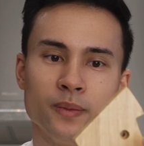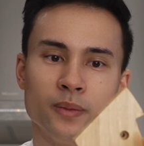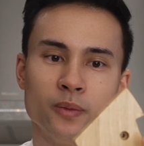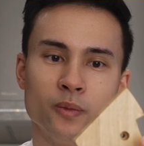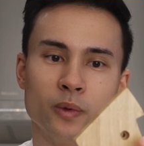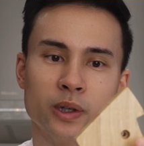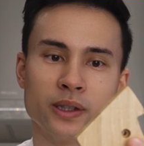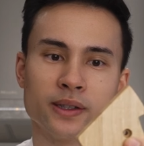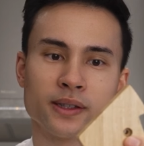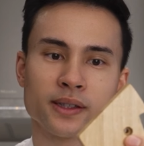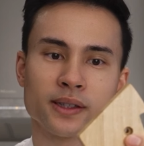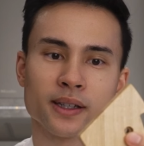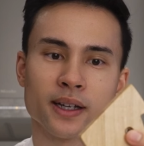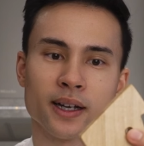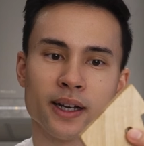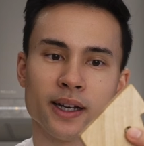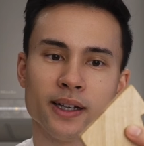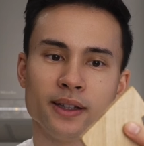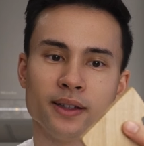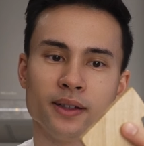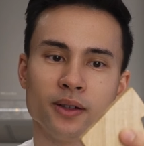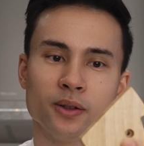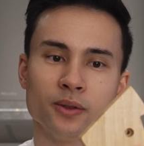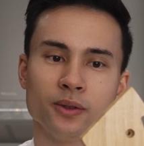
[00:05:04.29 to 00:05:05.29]
One
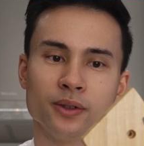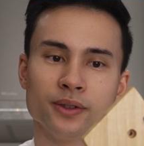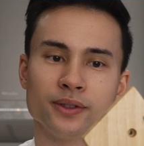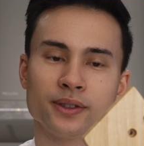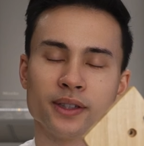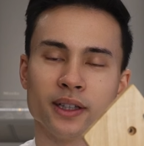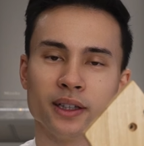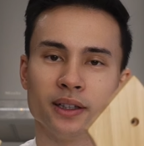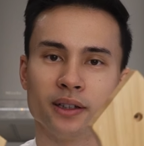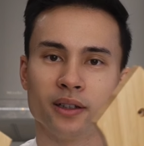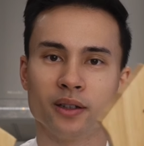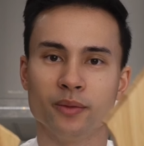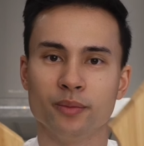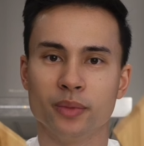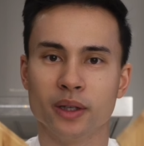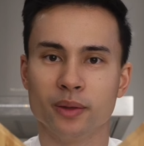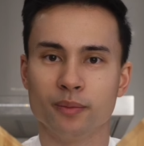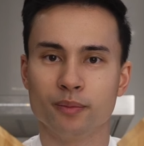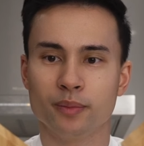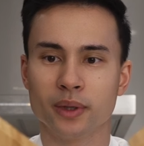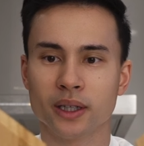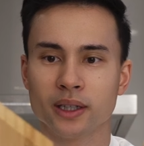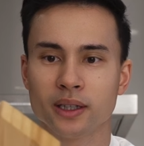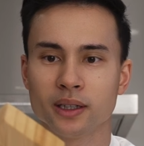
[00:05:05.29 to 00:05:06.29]
side, the hole's a little
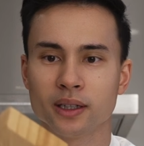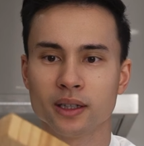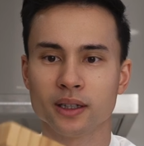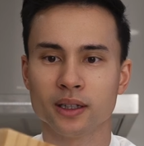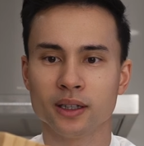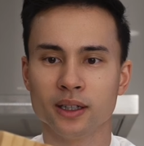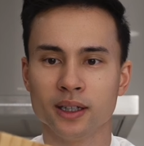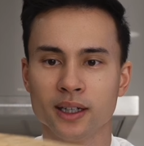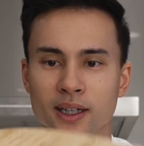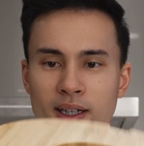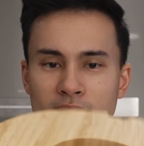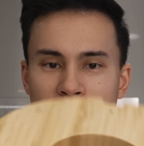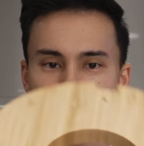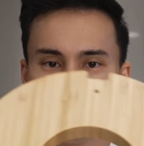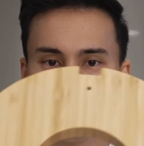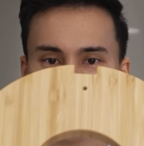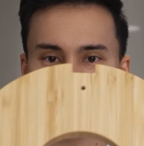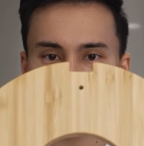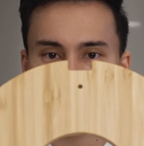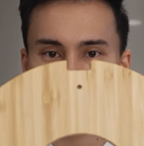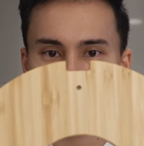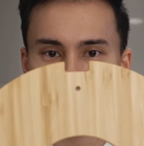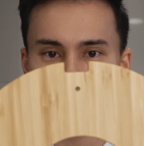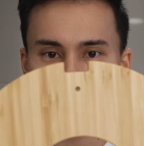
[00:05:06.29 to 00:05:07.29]
bit bigger,
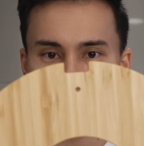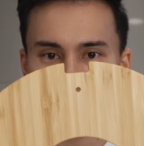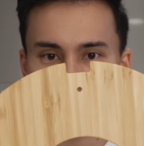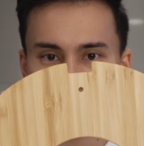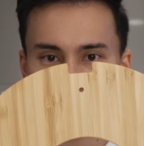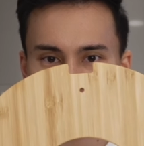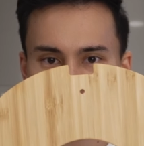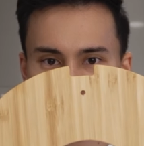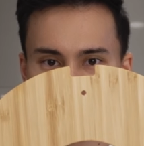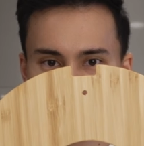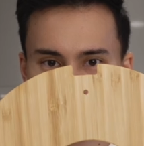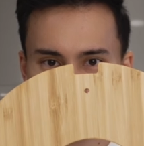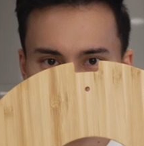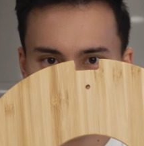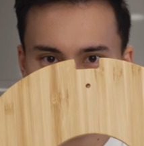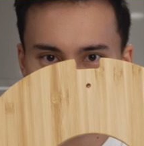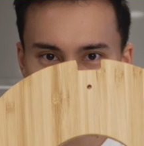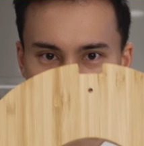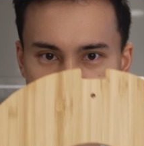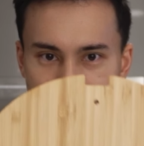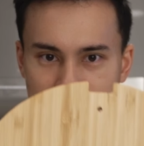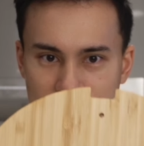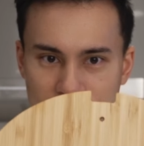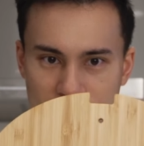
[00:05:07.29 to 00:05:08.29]
and then this side
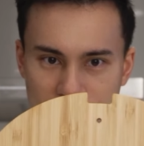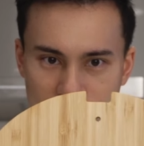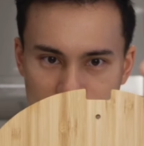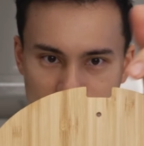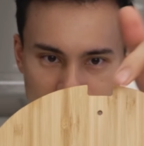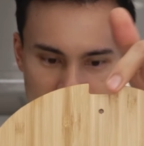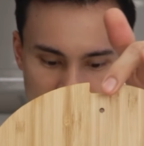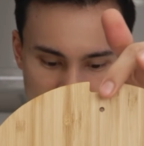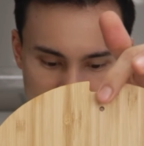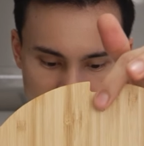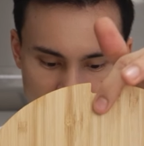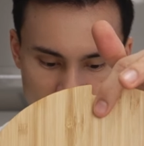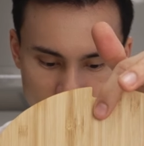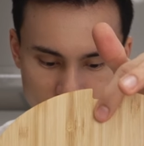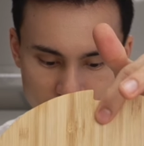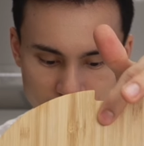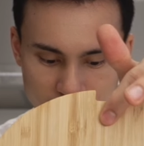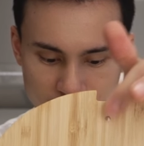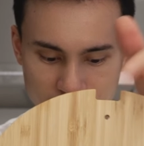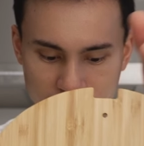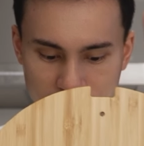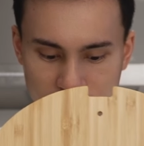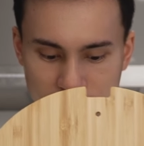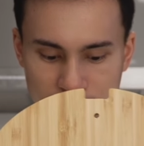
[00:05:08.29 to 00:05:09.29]
is a little bit
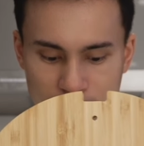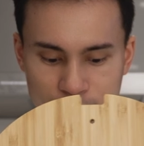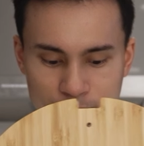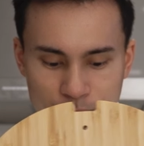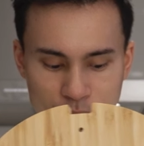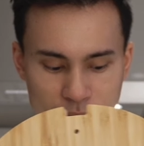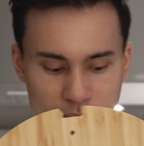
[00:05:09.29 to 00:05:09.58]
smaller.